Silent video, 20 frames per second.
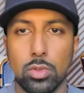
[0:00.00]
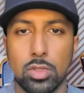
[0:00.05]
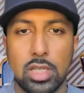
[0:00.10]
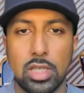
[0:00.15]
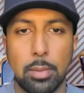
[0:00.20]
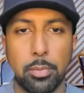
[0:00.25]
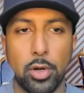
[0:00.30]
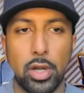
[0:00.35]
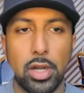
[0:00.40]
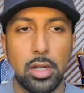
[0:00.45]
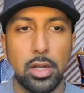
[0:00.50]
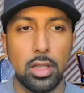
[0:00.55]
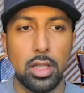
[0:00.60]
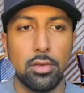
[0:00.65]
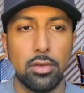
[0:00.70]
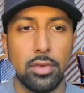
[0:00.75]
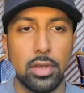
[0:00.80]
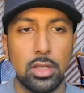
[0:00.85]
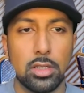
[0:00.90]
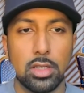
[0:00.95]
separated
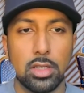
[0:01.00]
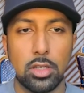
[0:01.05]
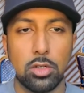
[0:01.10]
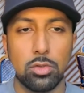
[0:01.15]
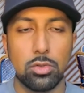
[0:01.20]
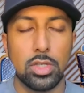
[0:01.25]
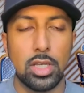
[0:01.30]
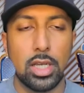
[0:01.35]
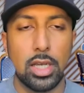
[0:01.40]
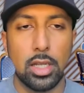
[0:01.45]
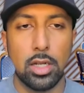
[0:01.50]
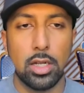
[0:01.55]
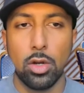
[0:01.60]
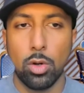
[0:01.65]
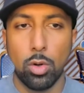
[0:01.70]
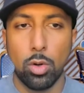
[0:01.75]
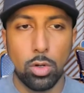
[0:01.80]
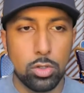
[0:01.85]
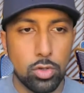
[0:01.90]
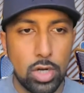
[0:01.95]
living, like you said,
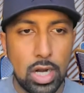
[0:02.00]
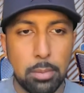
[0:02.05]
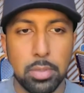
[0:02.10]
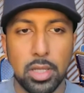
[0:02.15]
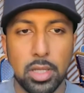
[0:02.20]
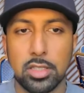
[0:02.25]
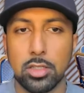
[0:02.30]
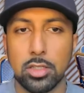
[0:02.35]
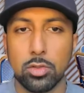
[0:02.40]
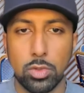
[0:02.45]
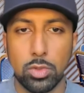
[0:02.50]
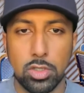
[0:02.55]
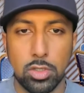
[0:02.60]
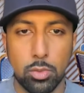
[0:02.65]
or triplexes,